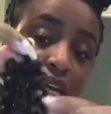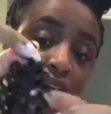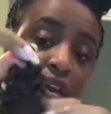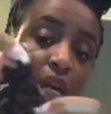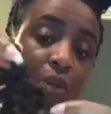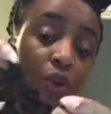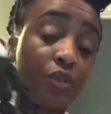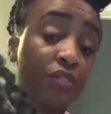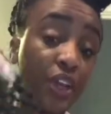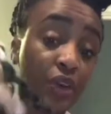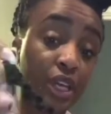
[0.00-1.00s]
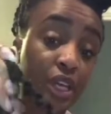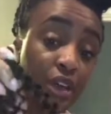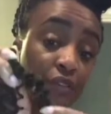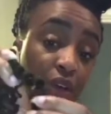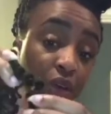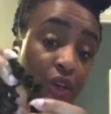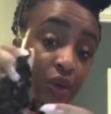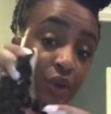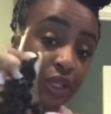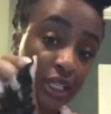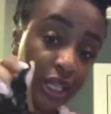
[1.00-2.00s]
or a very
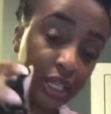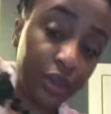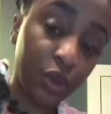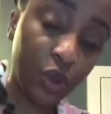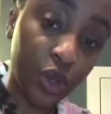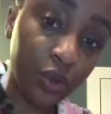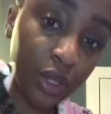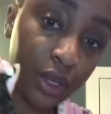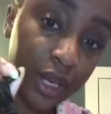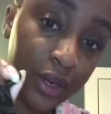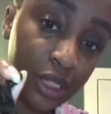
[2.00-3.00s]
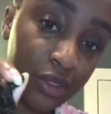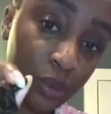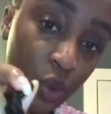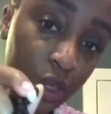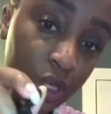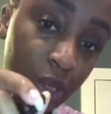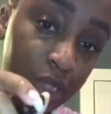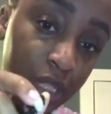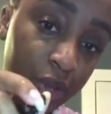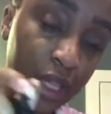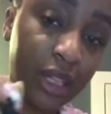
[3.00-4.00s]
curly, like, you know, the hair's even more close
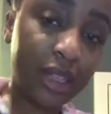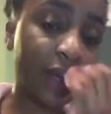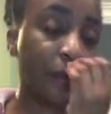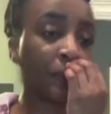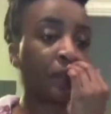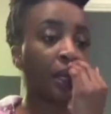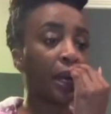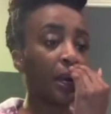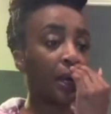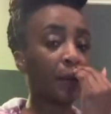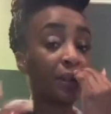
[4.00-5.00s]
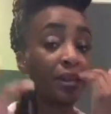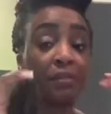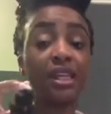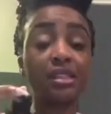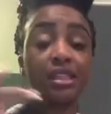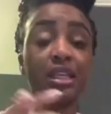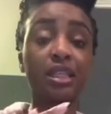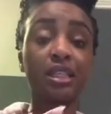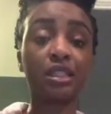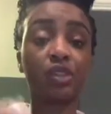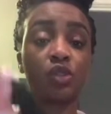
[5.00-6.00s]
together like that. But the biggest thing
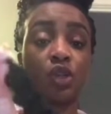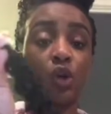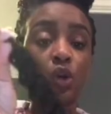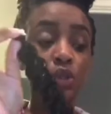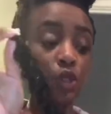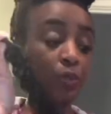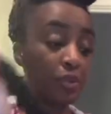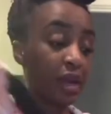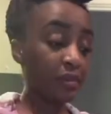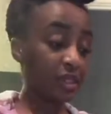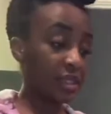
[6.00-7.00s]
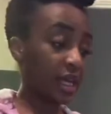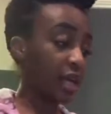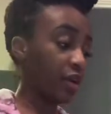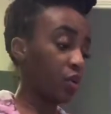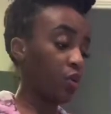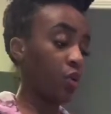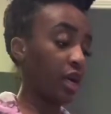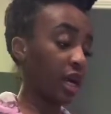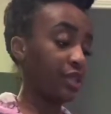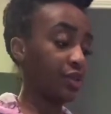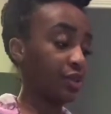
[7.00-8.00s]
is to prep this hair, what
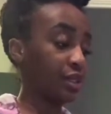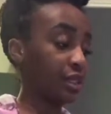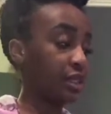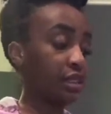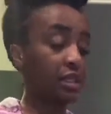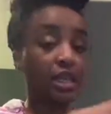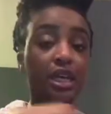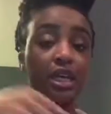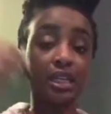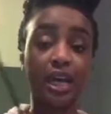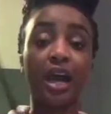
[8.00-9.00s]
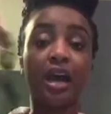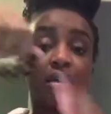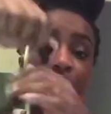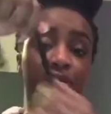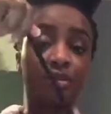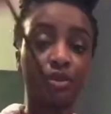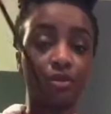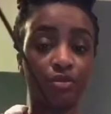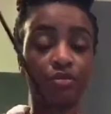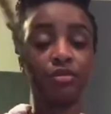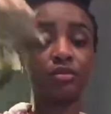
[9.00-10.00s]
I do is I,
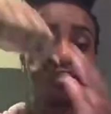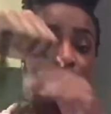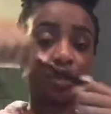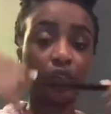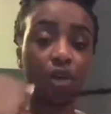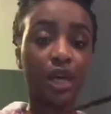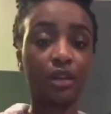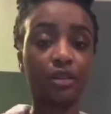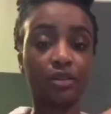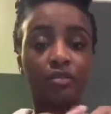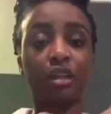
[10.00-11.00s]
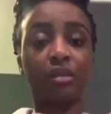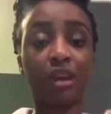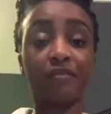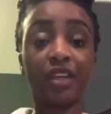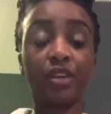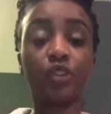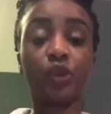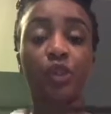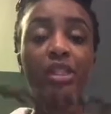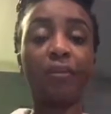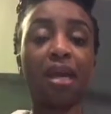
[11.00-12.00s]
you know, kind of run my fingers through
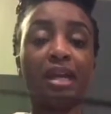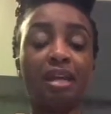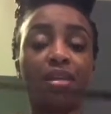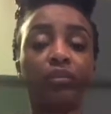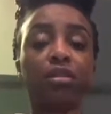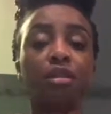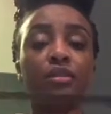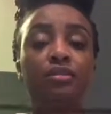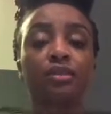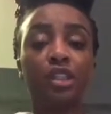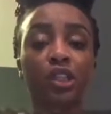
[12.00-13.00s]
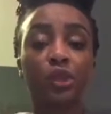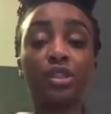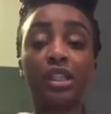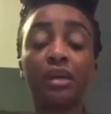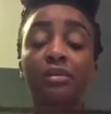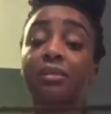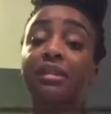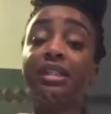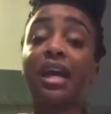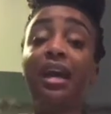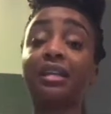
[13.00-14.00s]
it to make it, to loosen up some of the
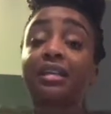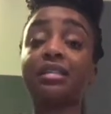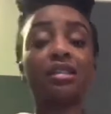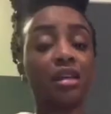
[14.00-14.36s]
tightness.